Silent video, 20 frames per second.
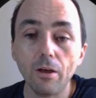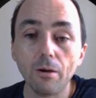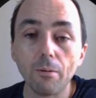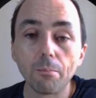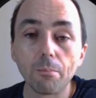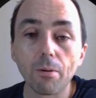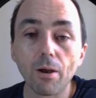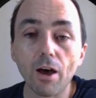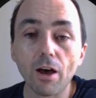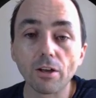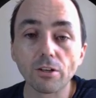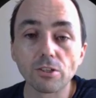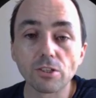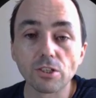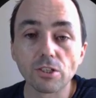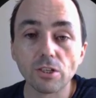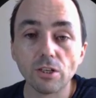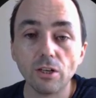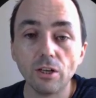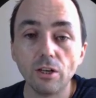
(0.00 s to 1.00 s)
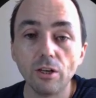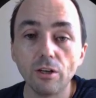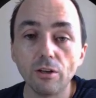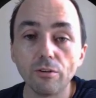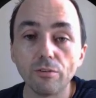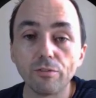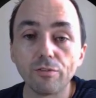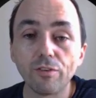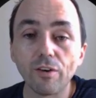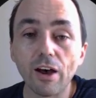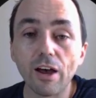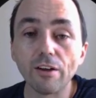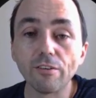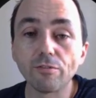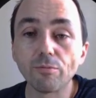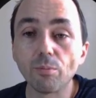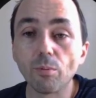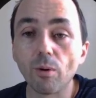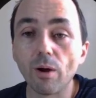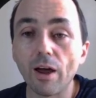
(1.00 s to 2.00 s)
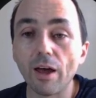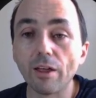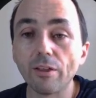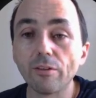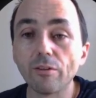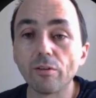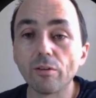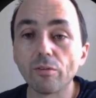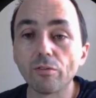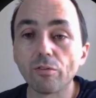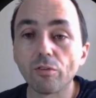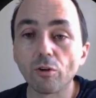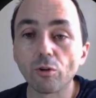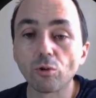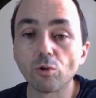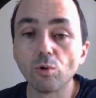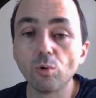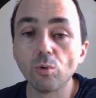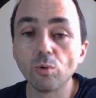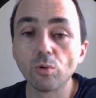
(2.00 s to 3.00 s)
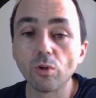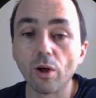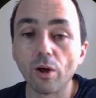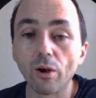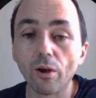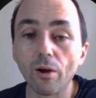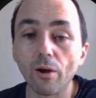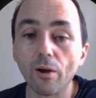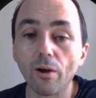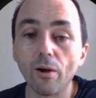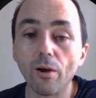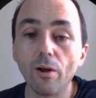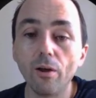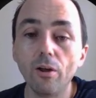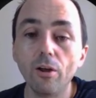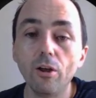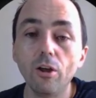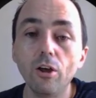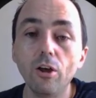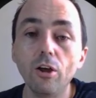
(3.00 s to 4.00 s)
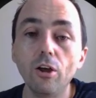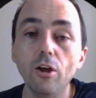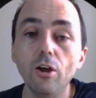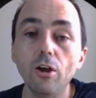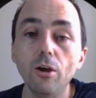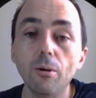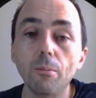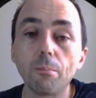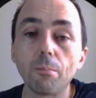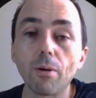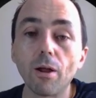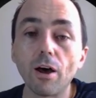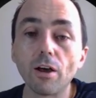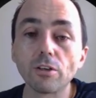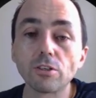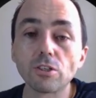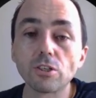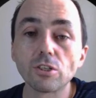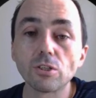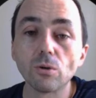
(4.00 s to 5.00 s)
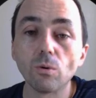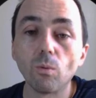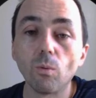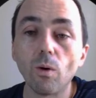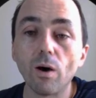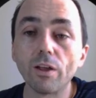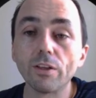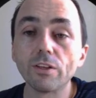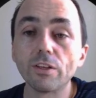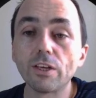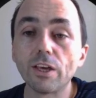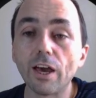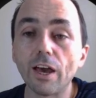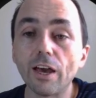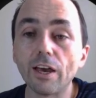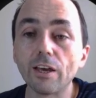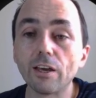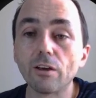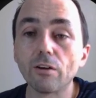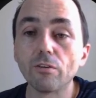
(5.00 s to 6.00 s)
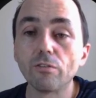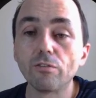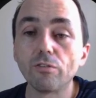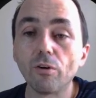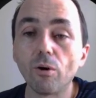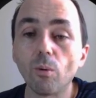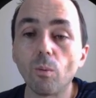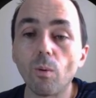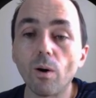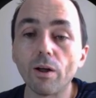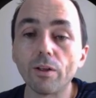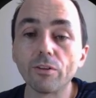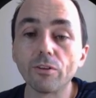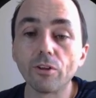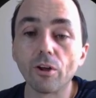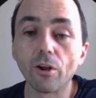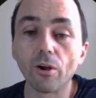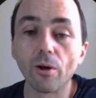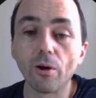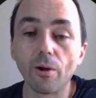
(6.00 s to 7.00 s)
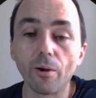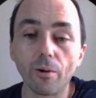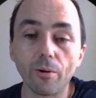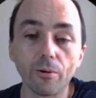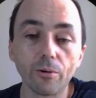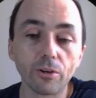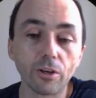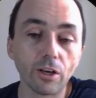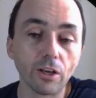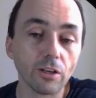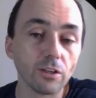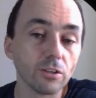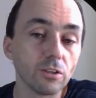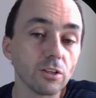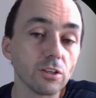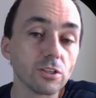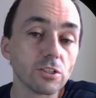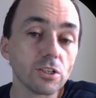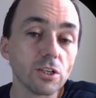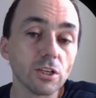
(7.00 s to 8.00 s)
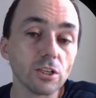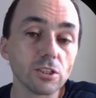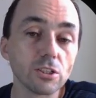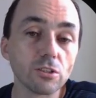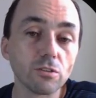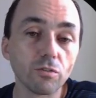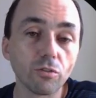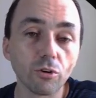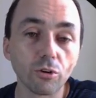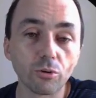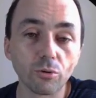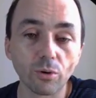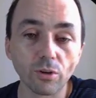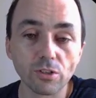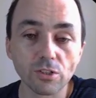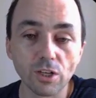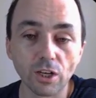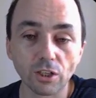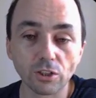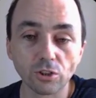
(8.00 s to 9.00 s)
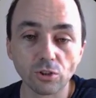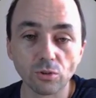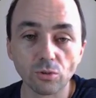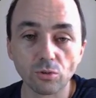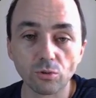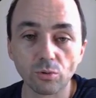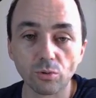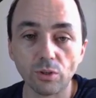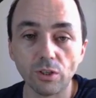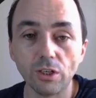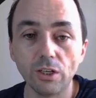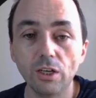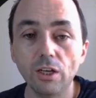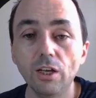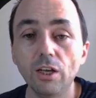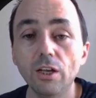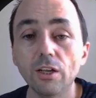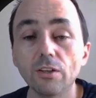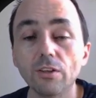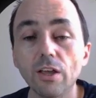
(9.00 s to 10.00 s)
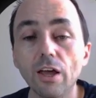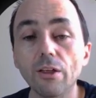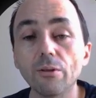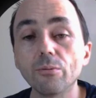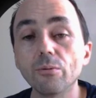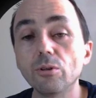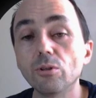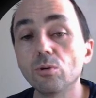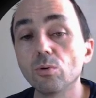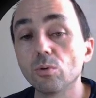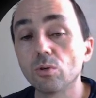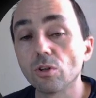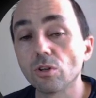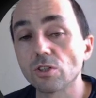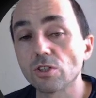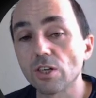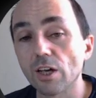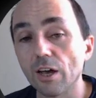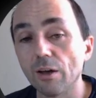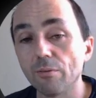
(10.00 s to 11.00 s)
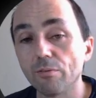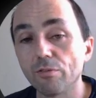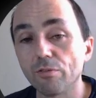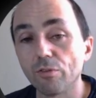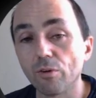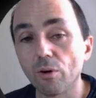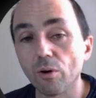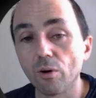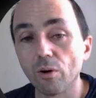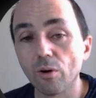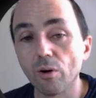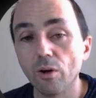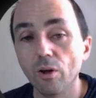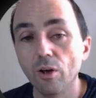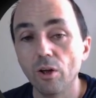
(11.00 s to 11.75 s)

plus 5 bread for $2 plus 1 cake for $1. Okay, this is for transaction 3. Then we do the same for